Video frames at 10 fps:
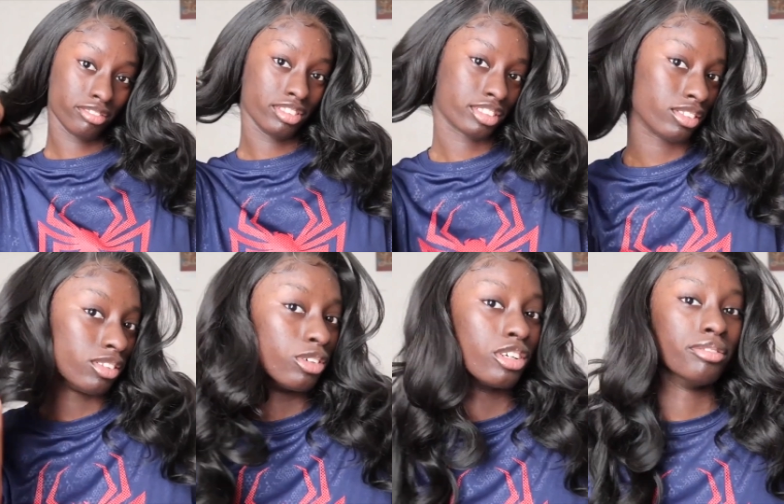units.
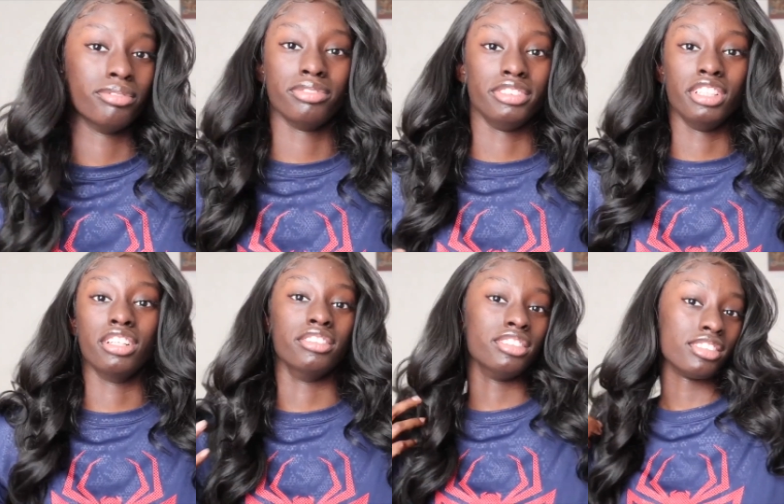Or
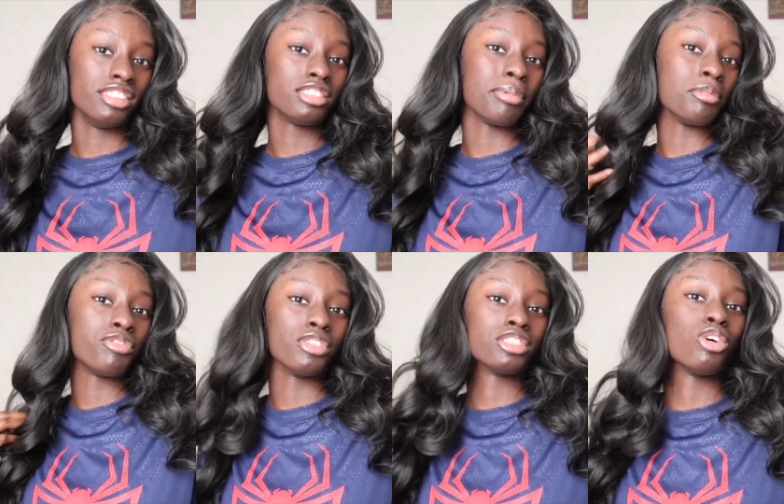yeah, it just made me
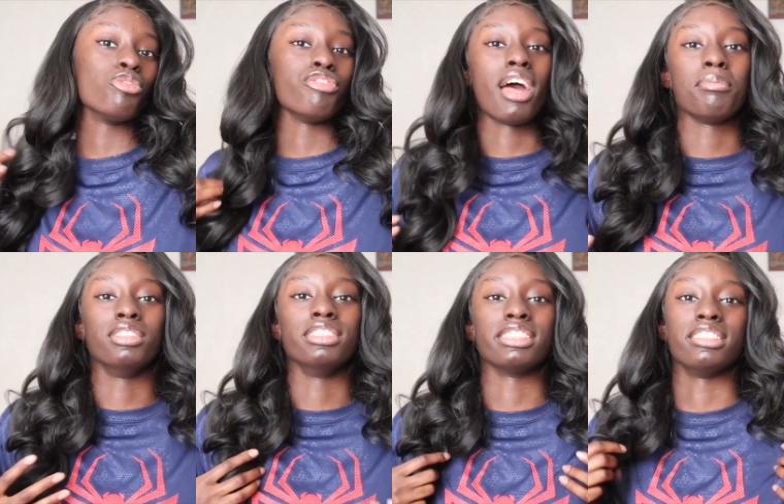feel so
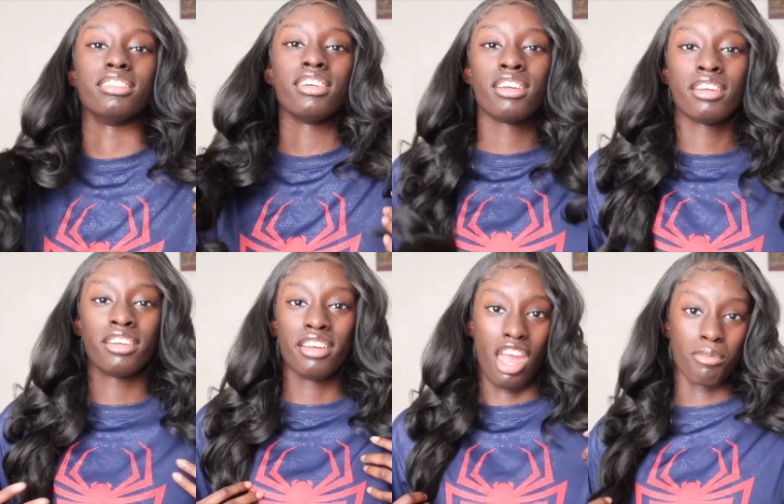fabulous and
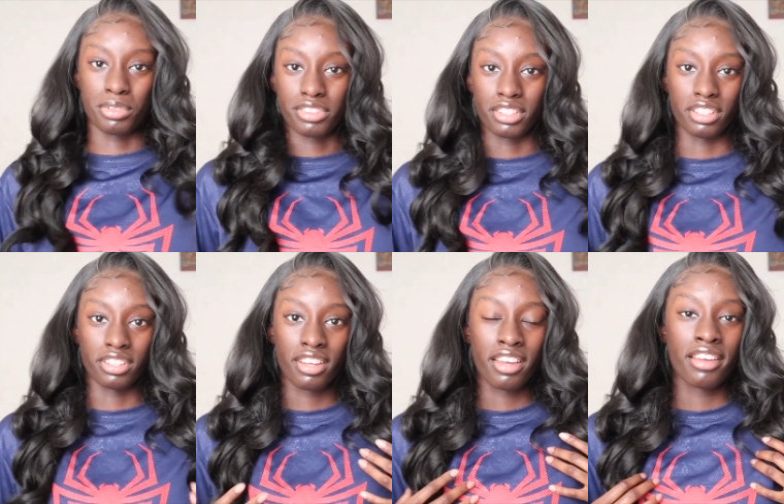
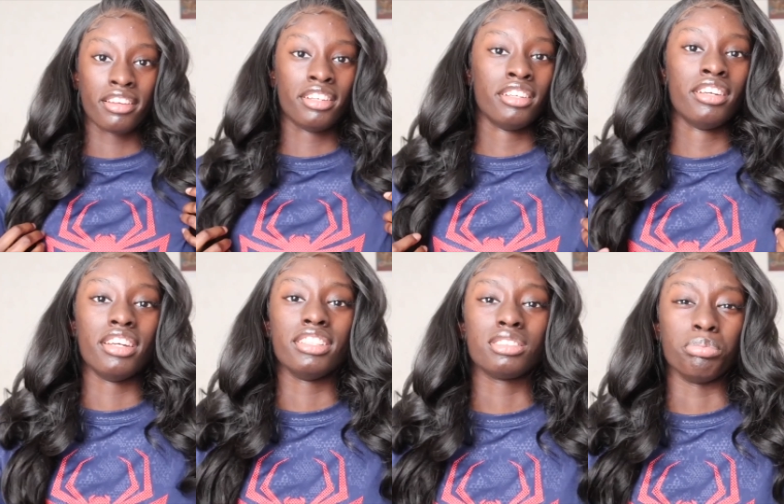everything.
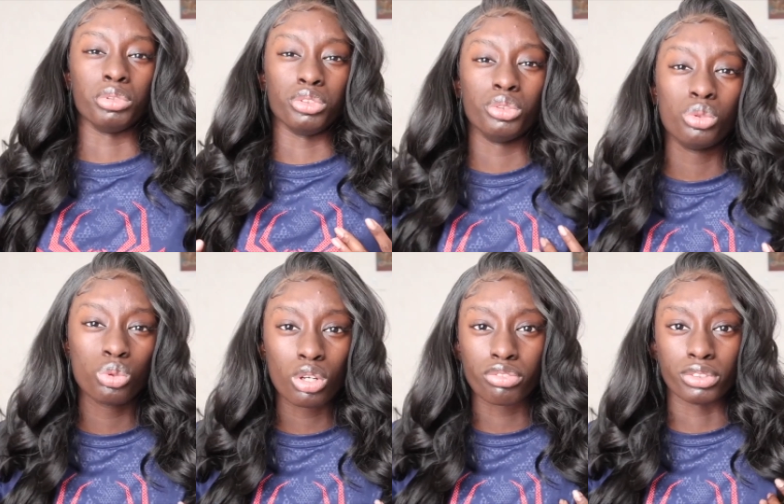It's
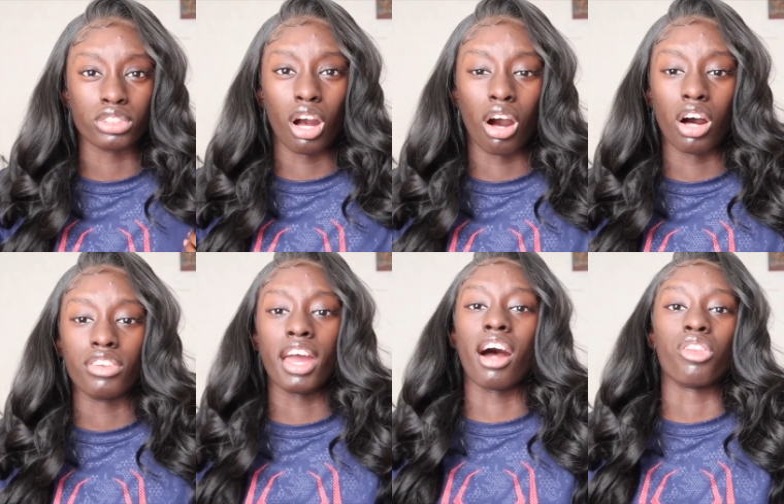beautiful,
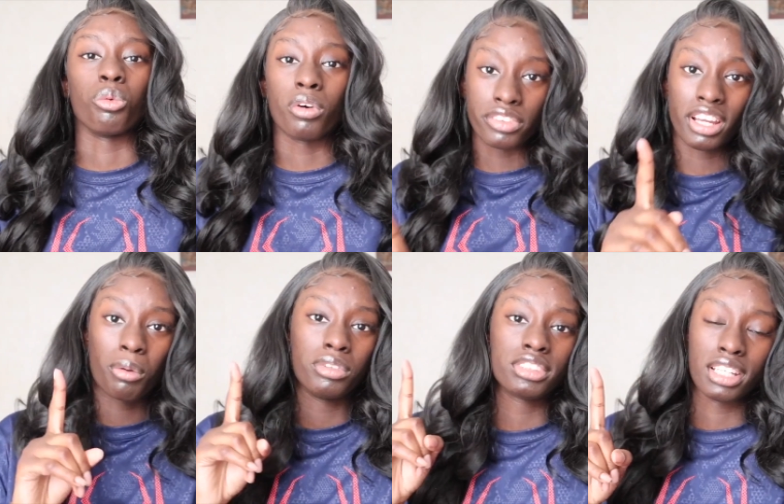y'all. Now the one thing
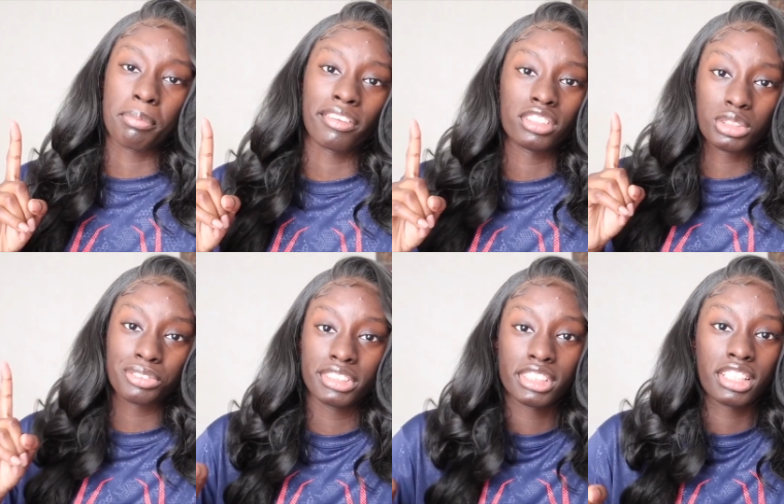I will say about
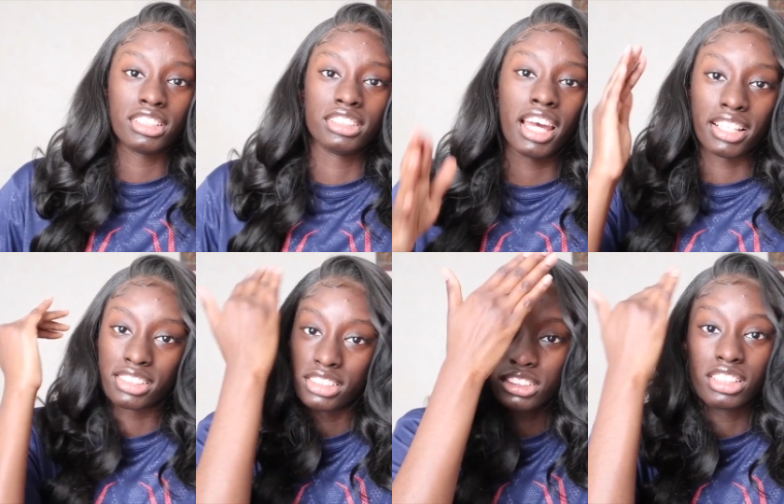this wig is
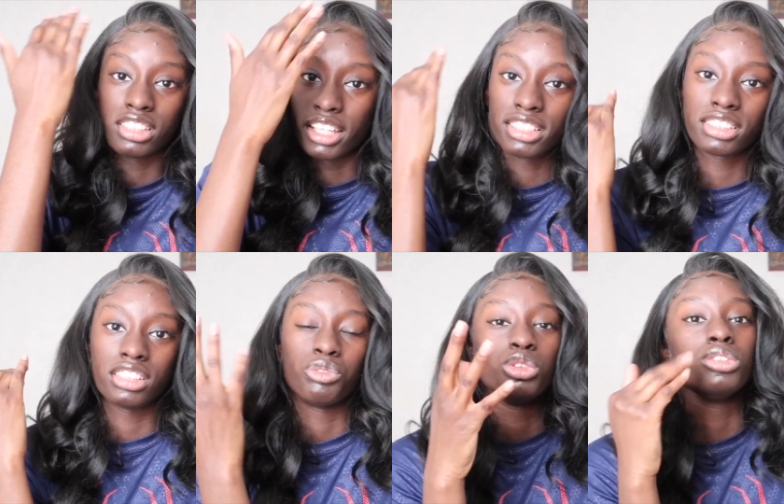that since the lace,
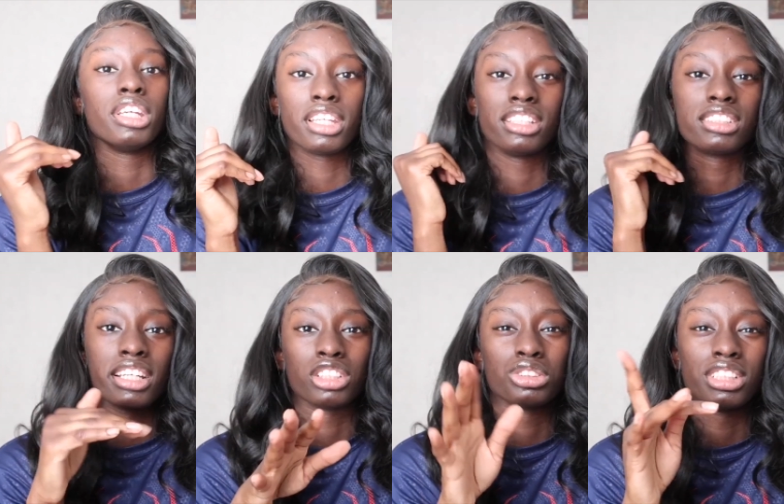when you get it, it's
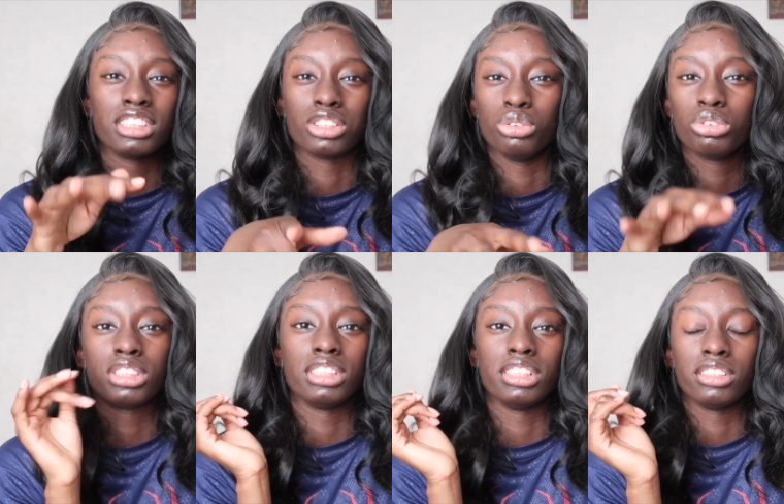like a
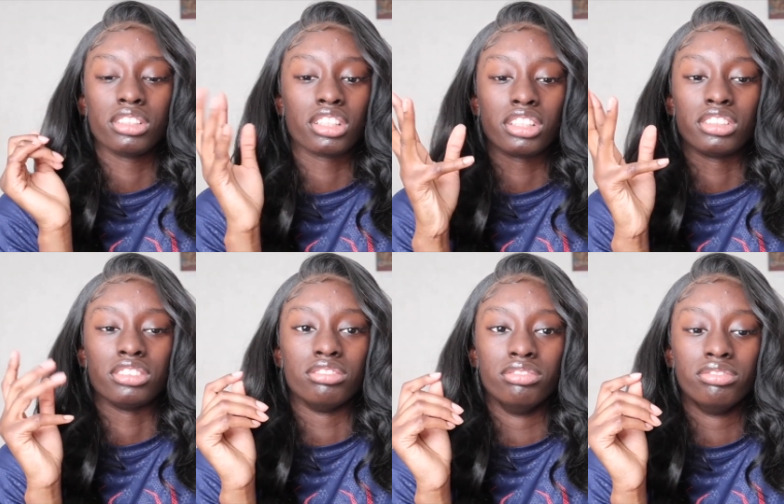translucent
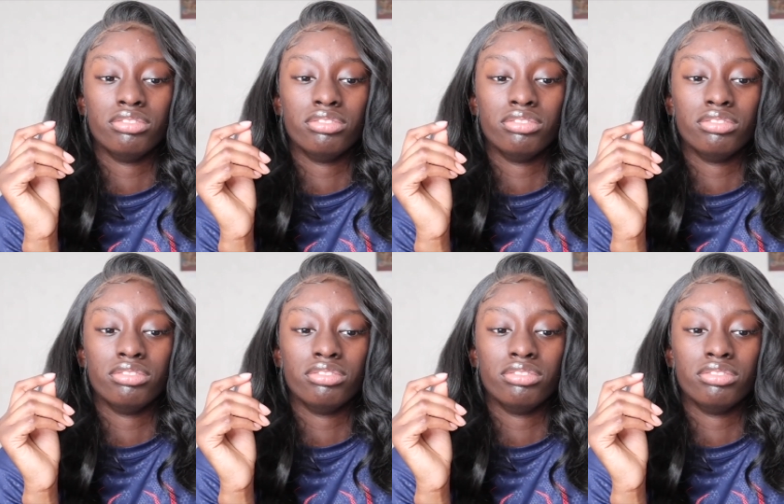looking